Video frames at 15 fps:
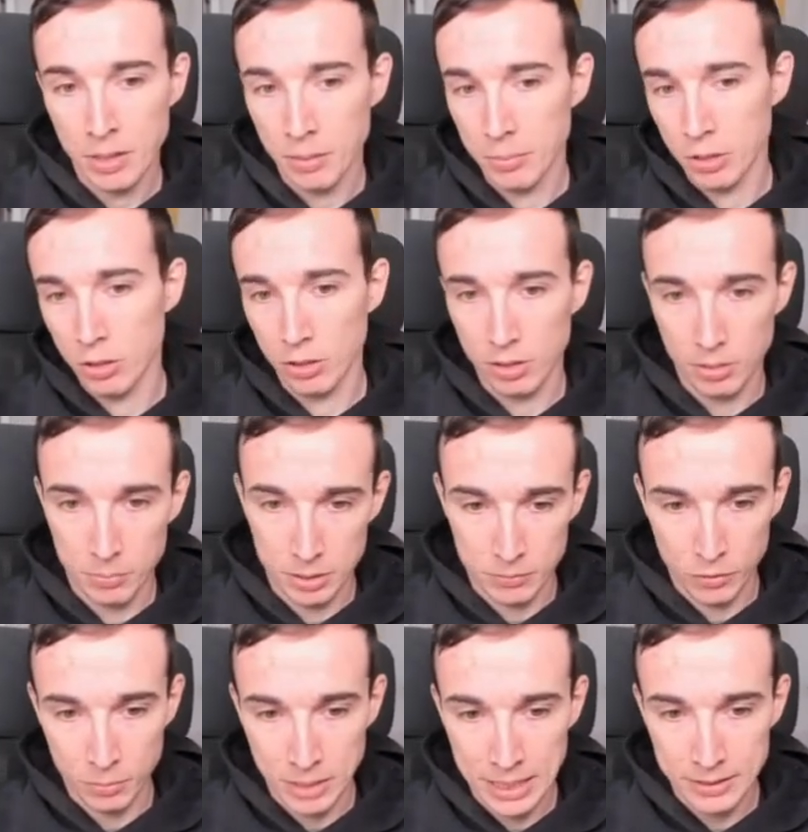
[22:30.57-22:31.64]
Because but
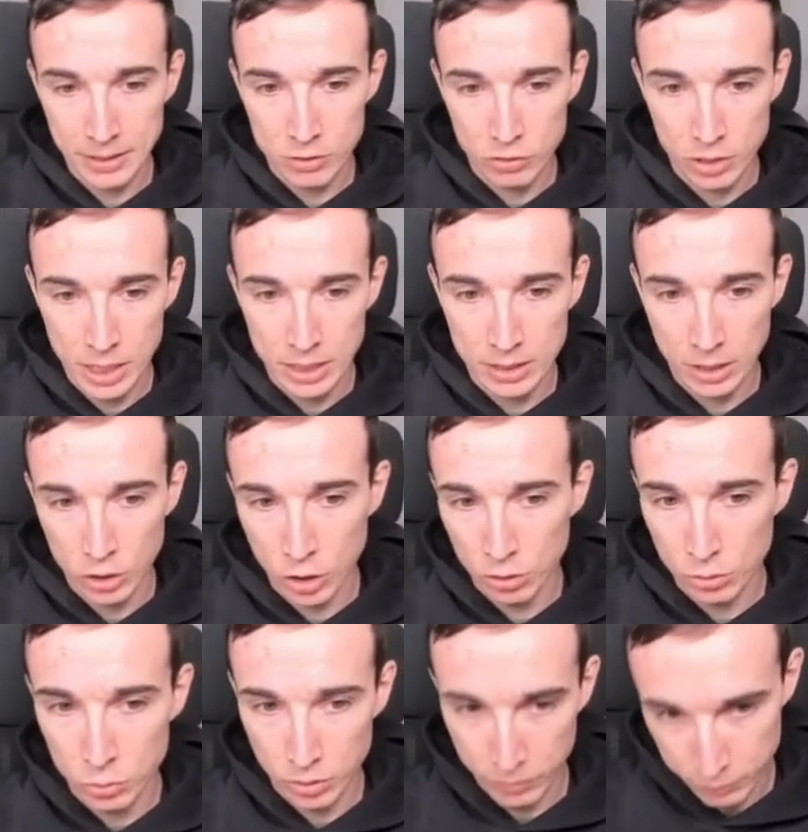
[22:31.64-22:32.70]
from knight h3 it can go
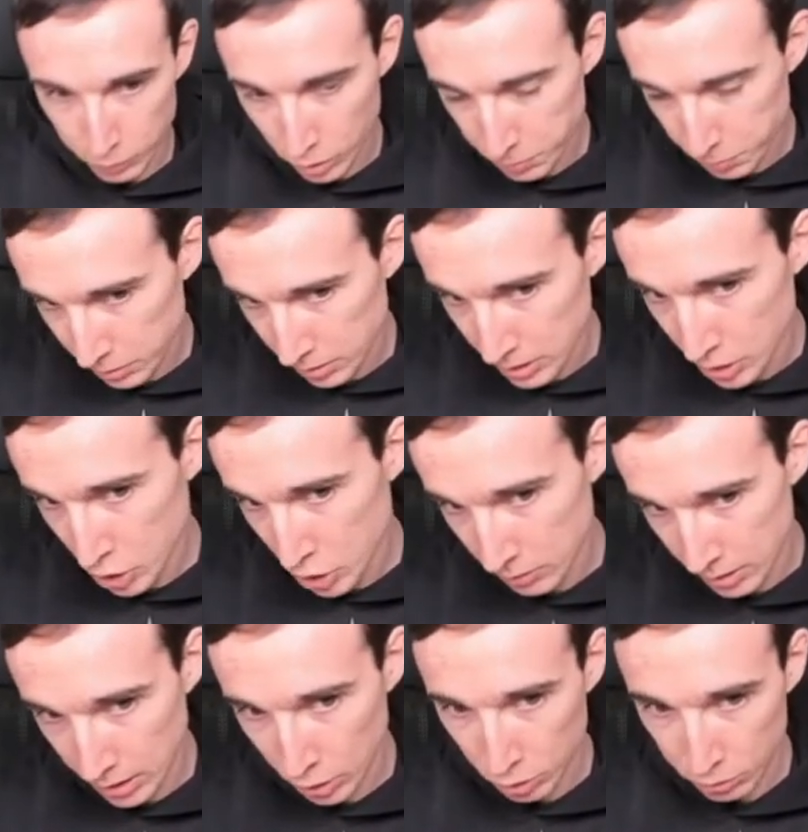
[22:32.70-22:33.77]
to f4 potential.
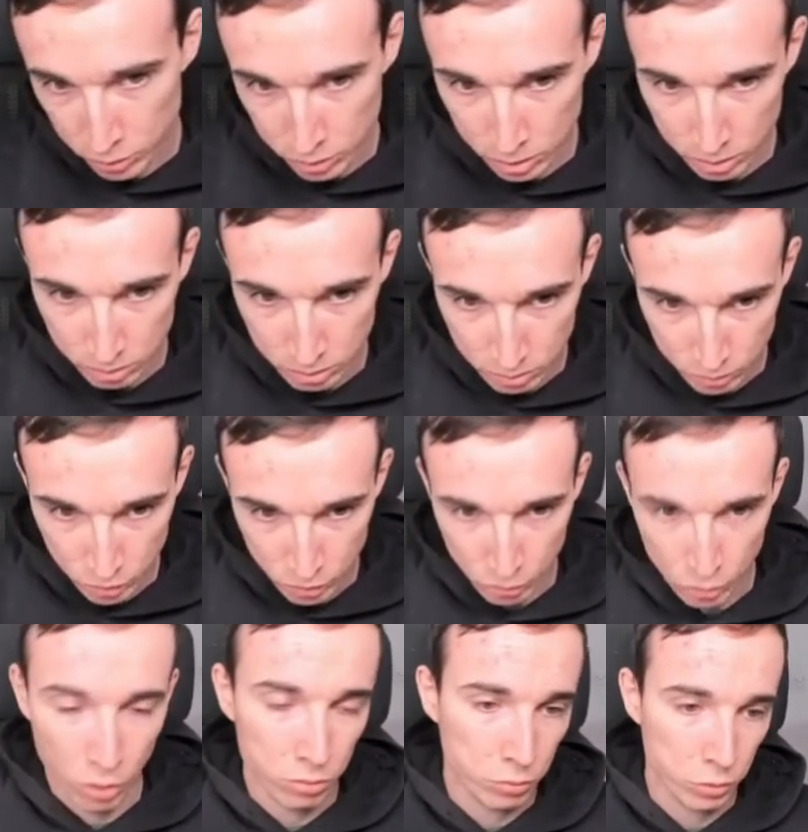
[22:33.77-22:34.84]
It can also you know
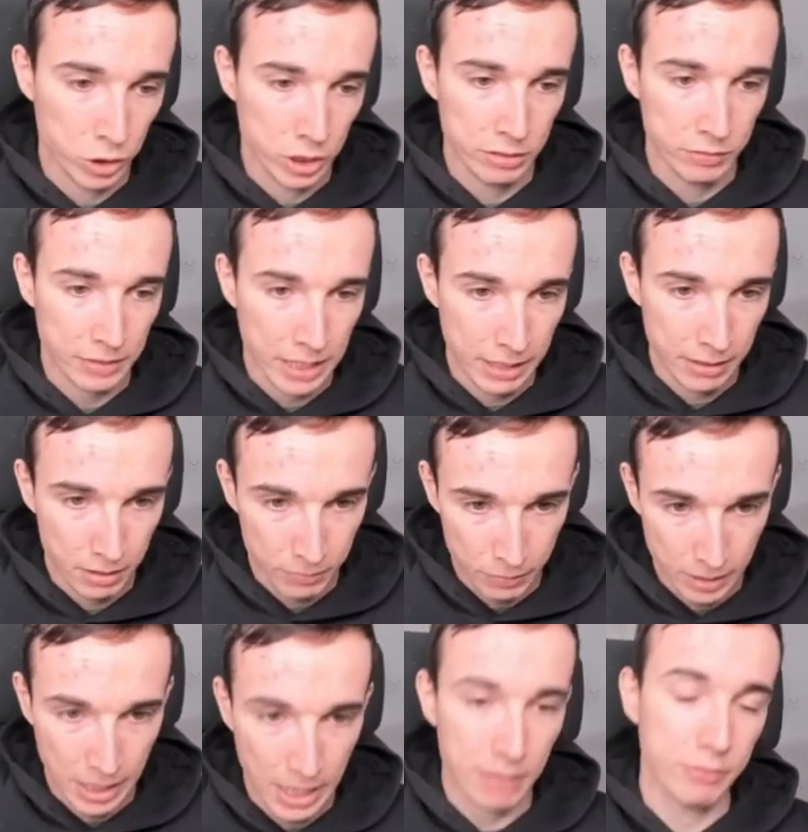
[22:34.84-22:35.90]
go to g5
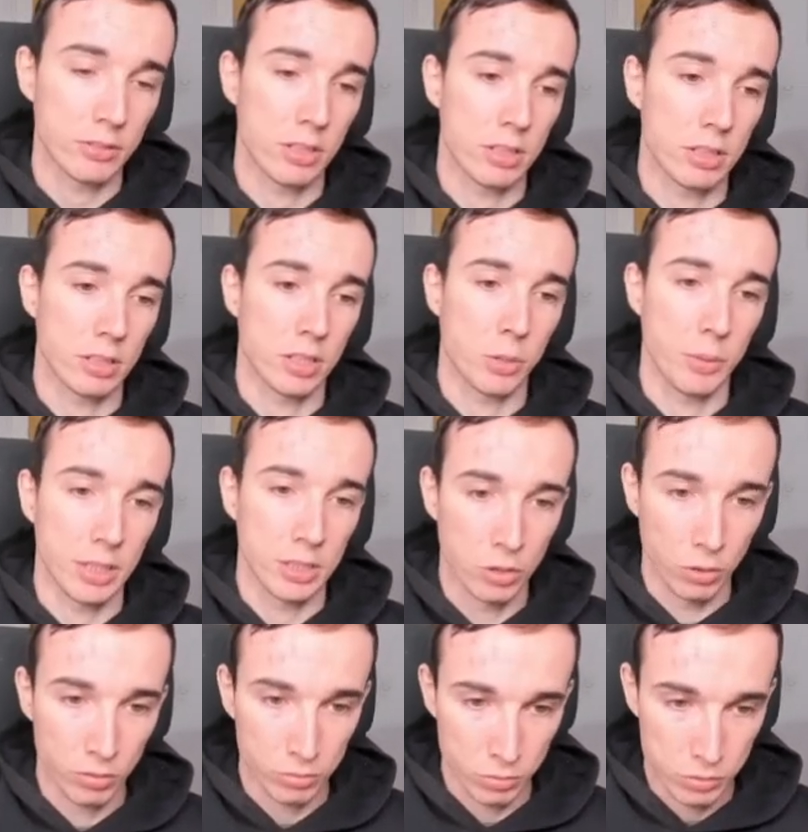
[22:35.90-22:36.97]
after the queen
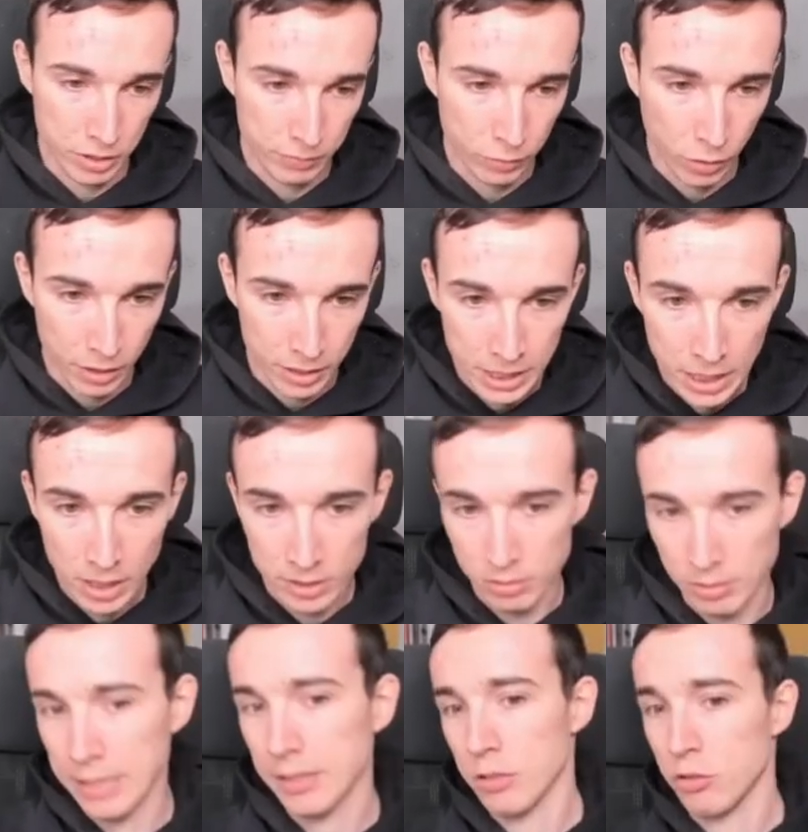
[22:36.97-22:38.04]
goes to g4. So
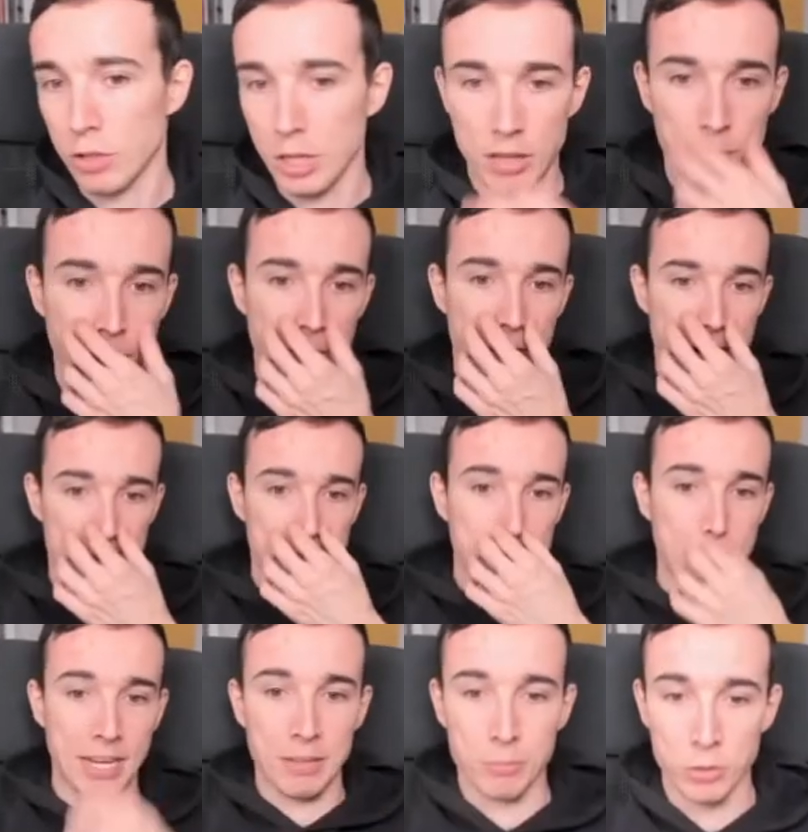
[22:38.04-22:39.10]
knight h3 is by far the
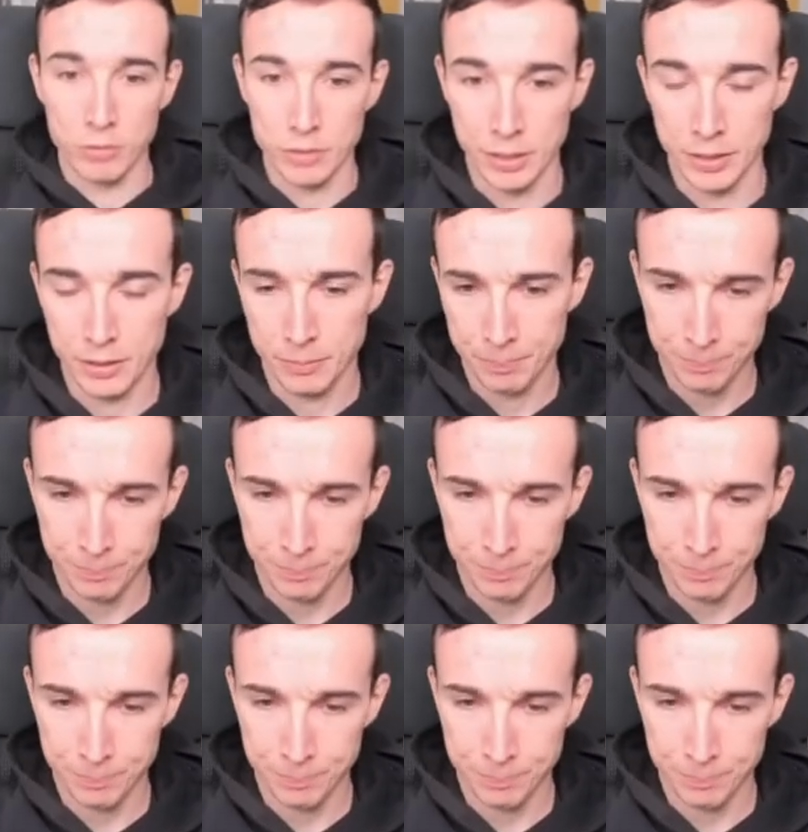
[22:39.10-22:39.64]
main move here.